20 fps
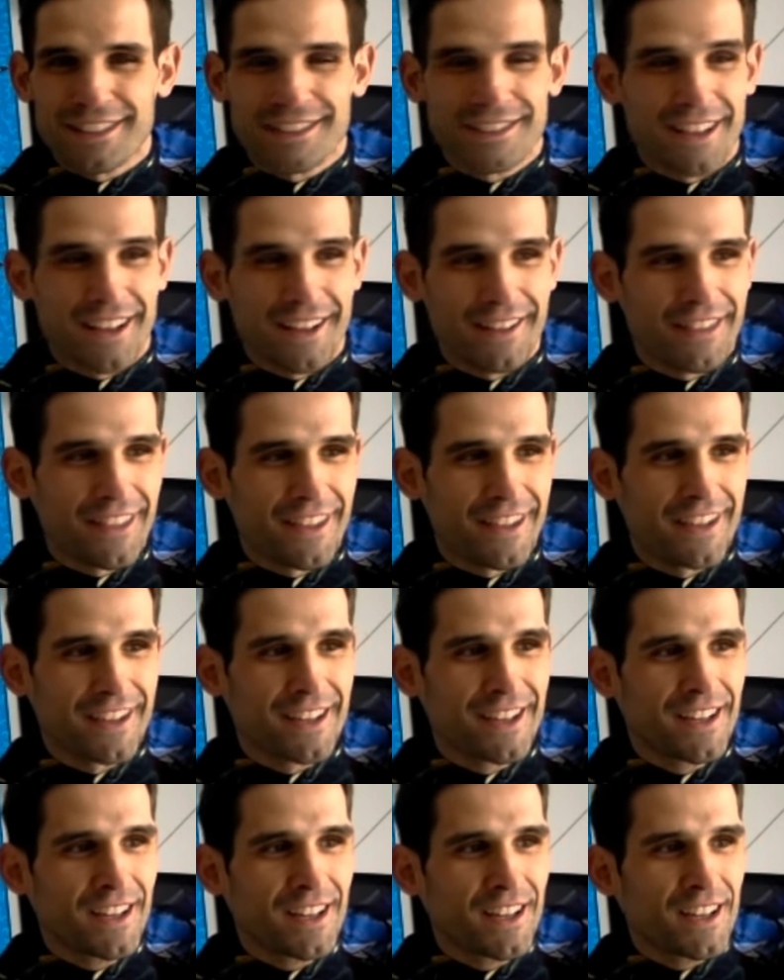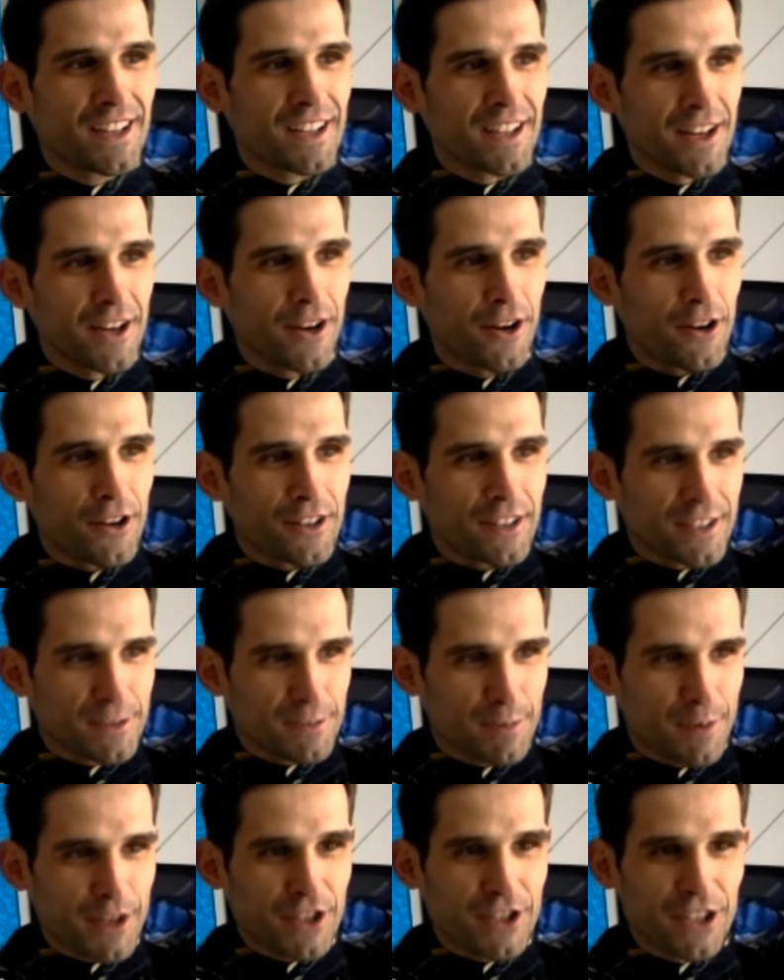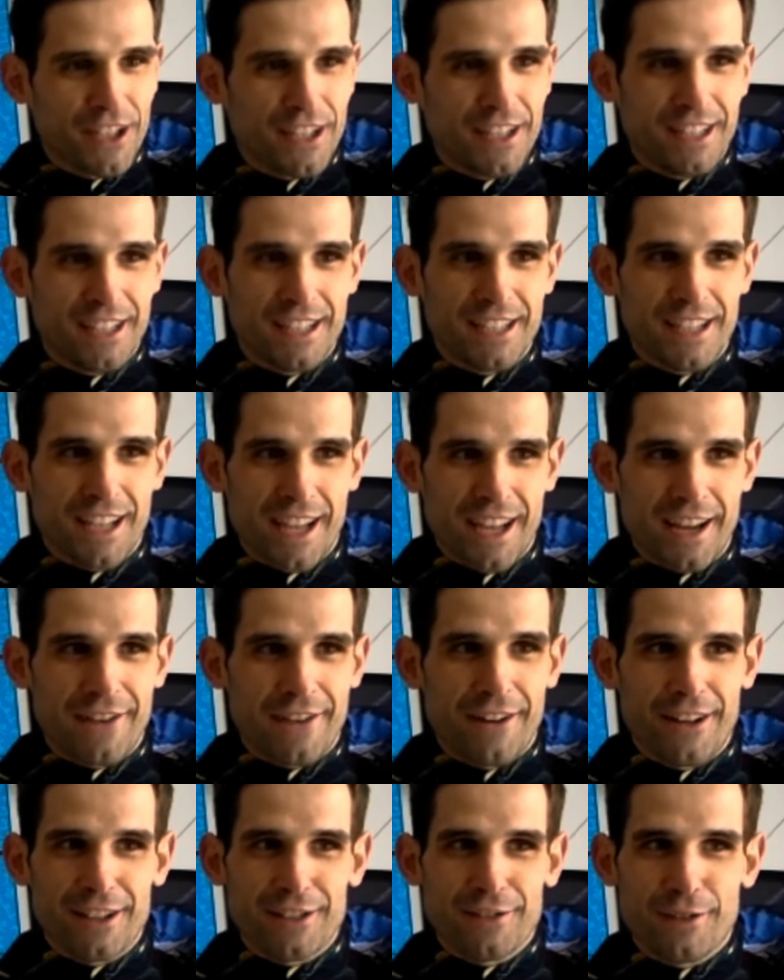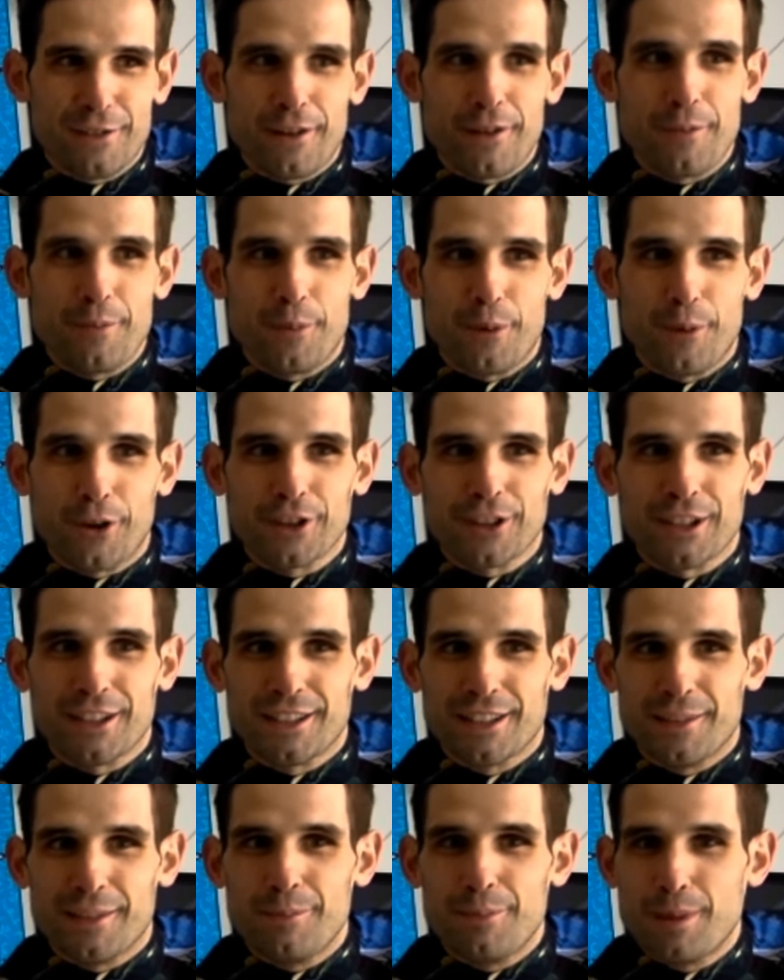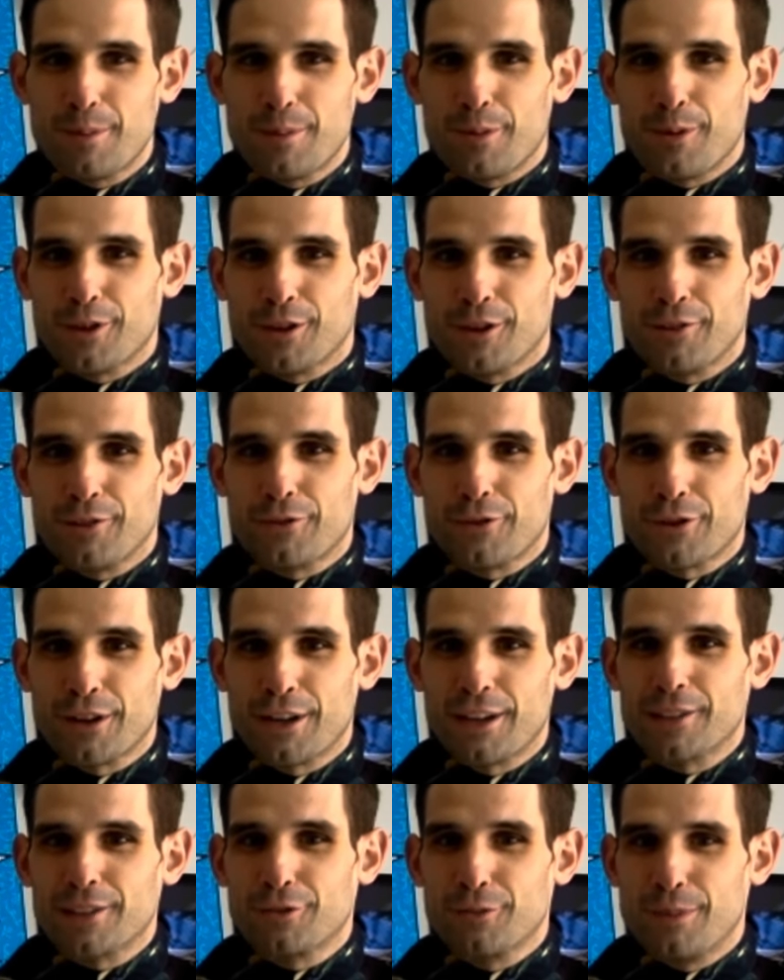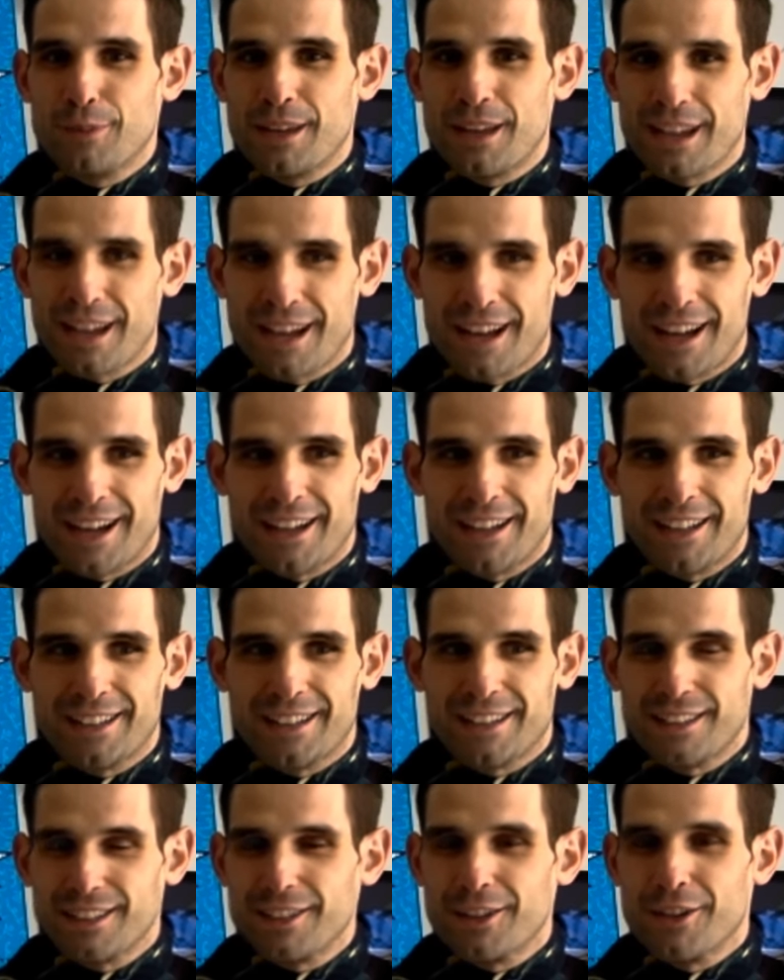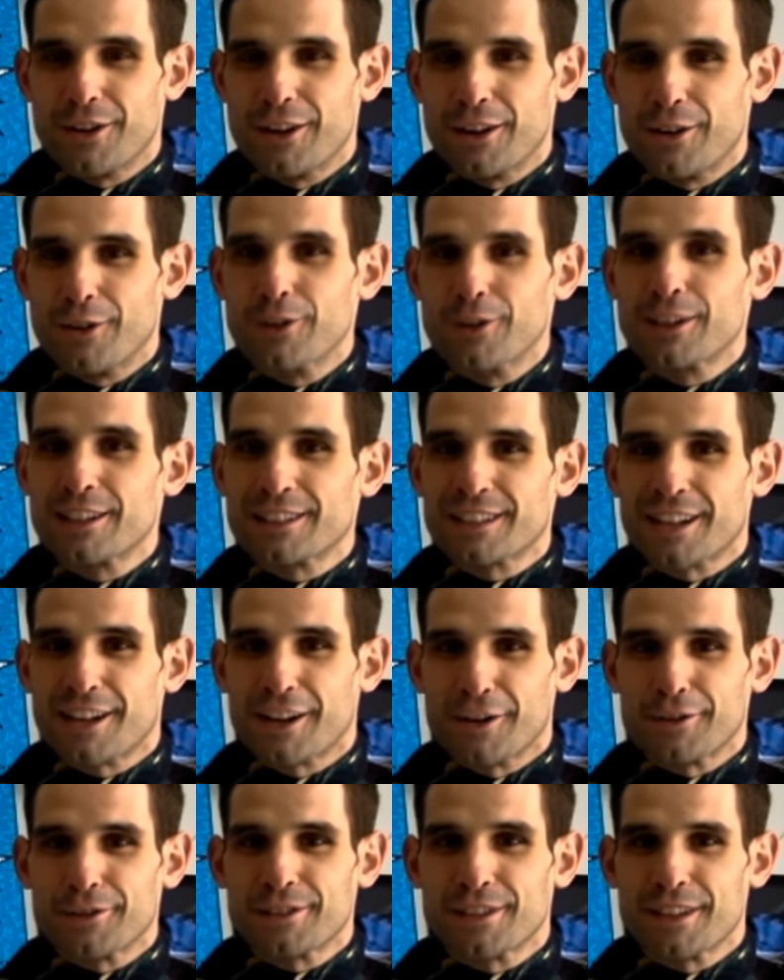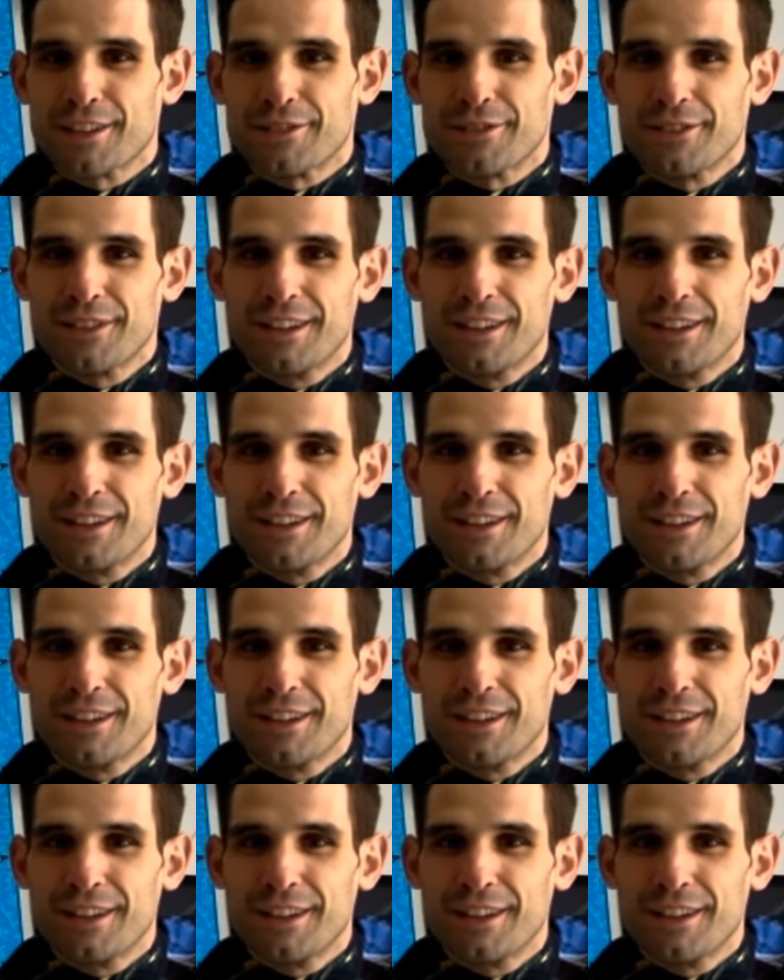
And I think, you know, and especially in this era, it's very important that people don't forget to be kind and, you know, and all that kind of stuff.